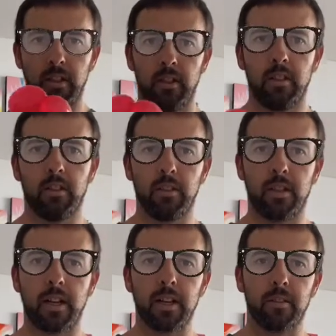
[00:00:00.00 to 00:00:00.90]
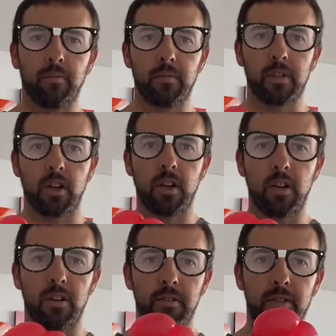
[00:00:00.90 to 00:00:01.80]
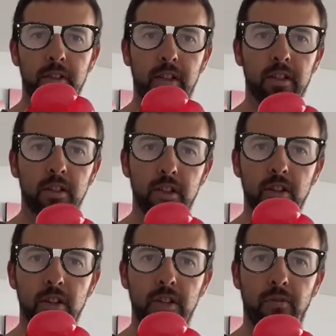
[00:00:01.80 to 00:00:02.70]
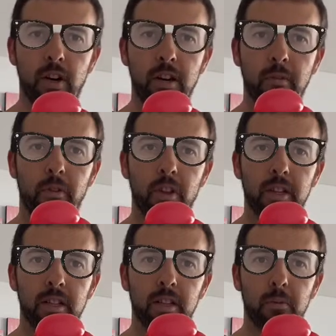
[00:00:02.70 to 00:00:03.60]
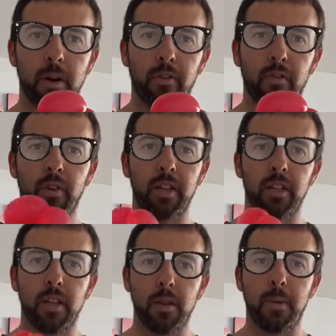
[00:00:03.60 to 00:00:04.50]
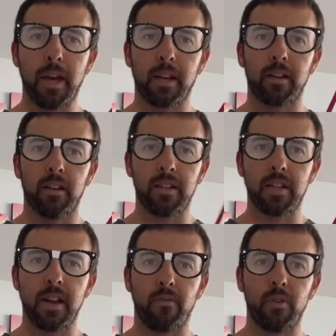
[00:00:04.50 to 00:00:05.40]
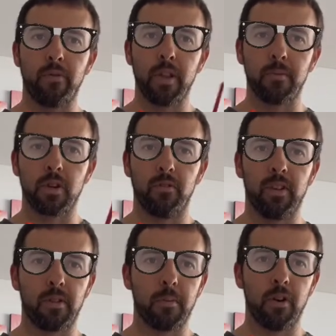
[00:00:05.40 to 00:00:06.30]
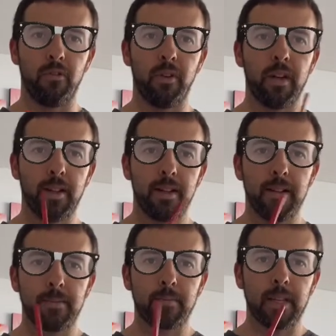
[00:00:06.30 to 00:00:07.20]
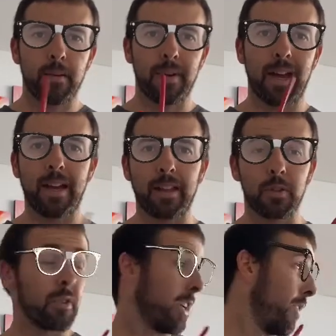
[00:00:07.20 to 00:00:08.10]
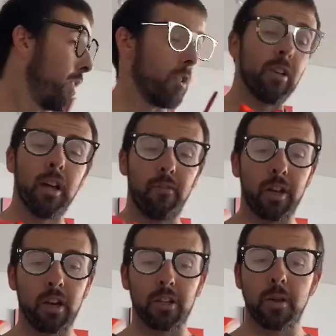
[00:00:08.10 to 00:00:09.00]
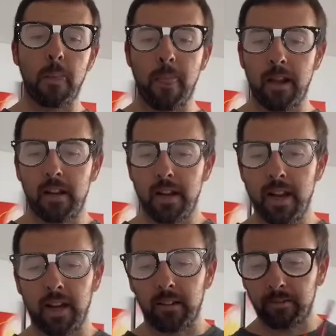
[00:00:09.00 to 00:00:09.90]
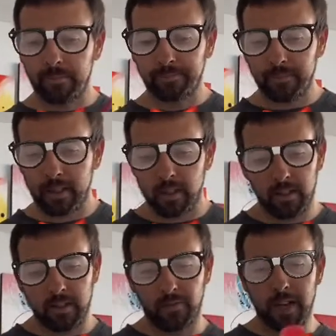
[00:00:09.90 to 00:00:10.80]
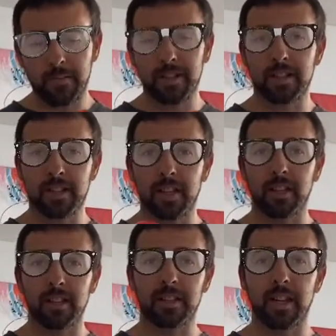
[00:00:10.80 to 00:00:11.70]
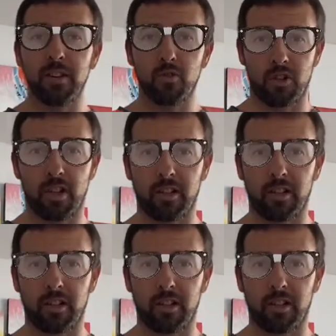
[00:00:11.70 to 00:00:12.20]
Alrighty, so you can just notice the front, we've got these little puffy feet. The back, I didn't have room for them, so I've left them off. But hey, that's what you get for doing live videos. Now, the famous suck the tail trick.